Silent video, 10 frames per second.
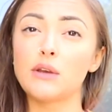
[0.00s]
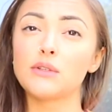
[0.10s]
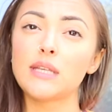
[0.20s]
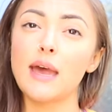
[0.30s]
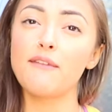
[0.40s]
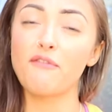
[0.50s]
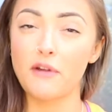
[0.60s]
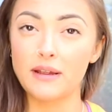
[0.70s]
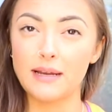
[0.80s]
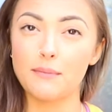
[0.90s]
So say,
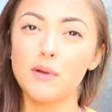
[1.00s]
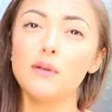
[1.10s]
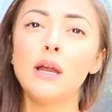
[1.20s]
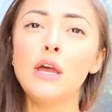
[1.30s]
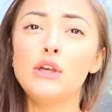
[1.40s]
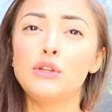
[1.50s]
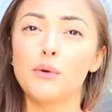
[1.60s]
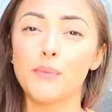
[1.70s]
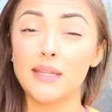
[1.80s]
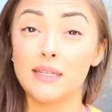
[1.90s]
for example,
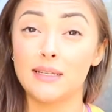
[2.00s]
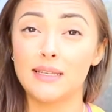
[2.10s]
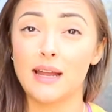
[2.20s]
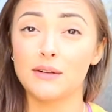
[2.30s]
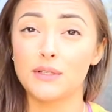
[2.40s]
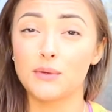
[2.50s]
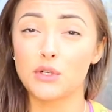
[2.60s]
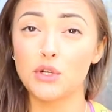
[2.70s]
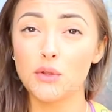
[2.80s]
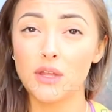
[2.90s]
your maintenance calories
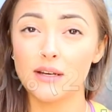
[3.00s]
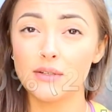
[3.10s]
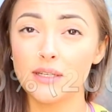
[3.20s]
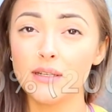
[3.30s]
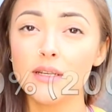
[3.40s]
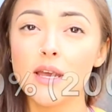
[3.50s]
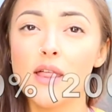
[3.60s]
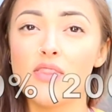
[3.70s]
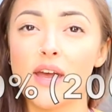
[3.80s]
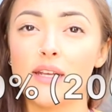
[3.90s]
were 2,000,
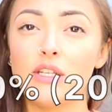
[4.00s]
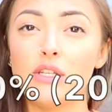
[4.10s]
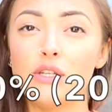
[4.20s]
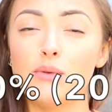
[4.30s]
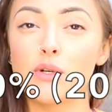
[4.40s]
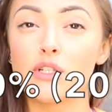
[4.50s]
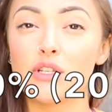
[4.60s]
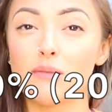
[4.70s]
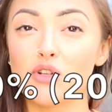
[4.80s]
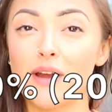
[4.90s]
then you would
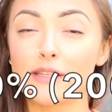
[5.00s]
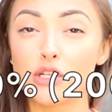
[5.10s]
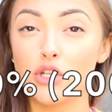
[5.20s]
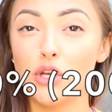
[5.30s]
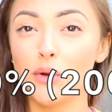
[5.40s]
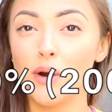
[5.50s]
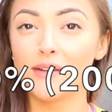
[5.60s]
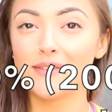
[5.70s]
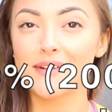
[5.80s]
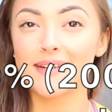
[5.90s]
subtract
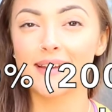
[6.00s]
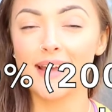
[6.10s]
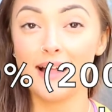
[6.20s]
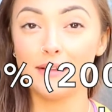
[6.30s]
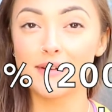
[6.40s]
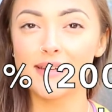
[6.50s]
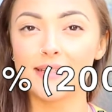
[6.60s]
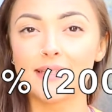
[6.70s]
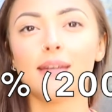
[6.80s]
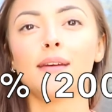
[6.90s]
200 calories